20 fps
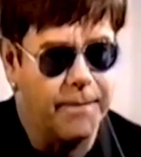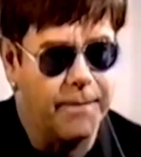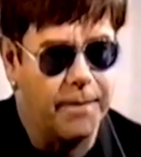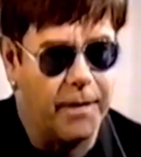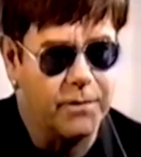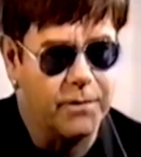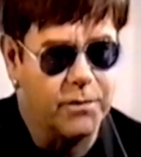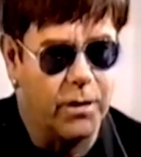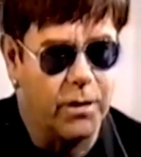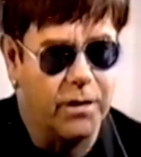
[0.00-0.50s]

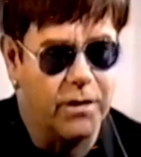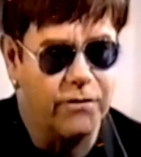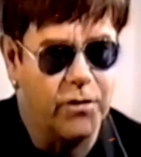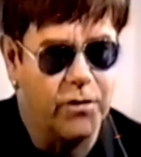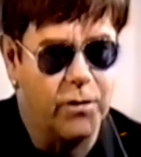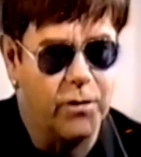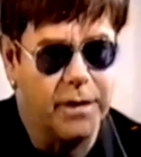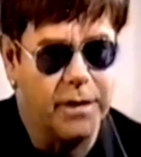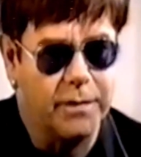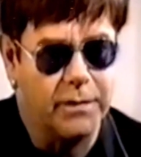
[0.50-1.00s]
She
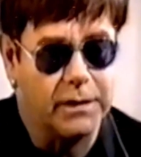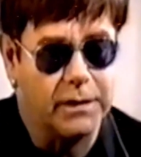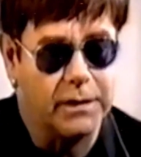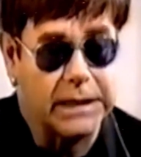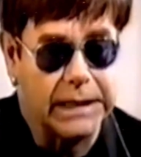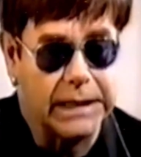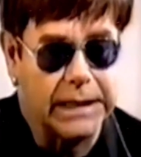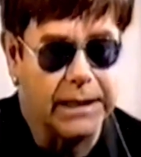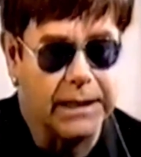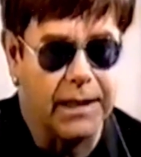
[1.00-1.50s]
surely went through
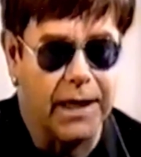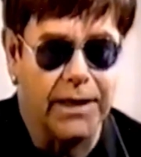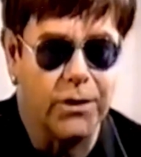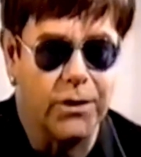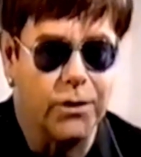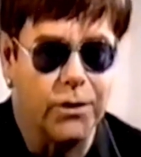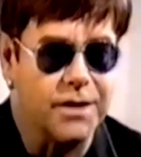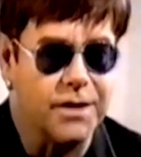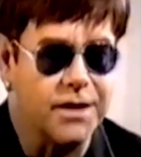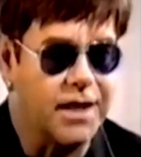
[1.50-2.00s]
phases
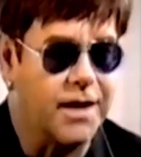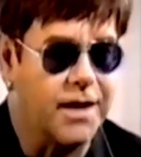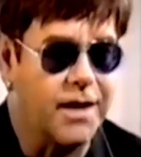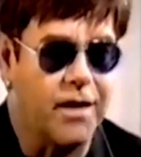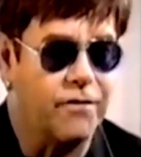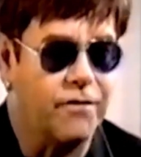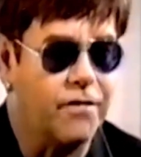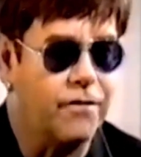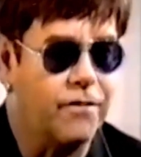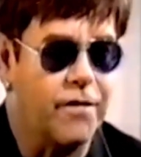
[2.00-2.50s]
of
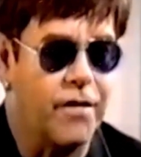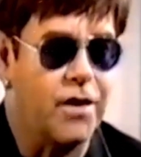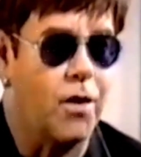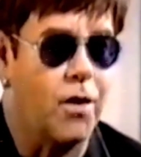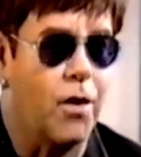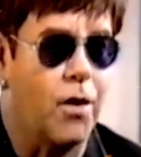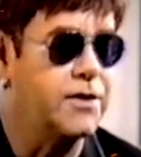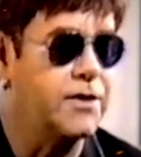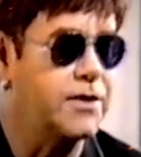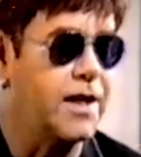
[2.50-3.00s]
desperate
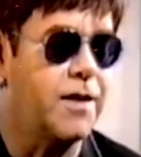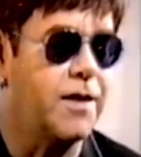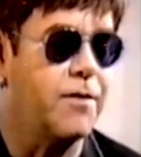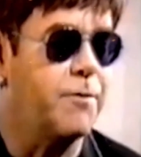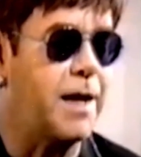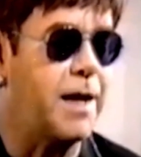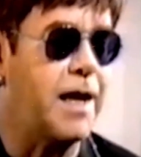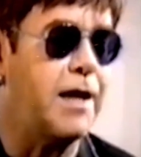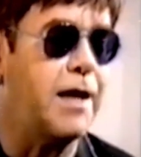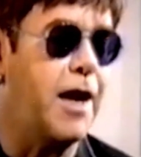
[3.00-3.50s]
behavior and
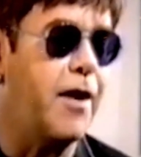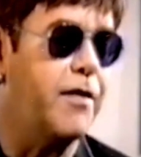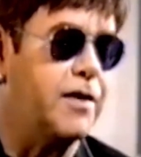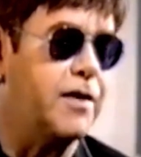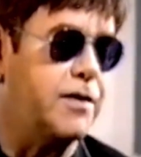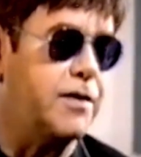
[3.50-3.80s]
profound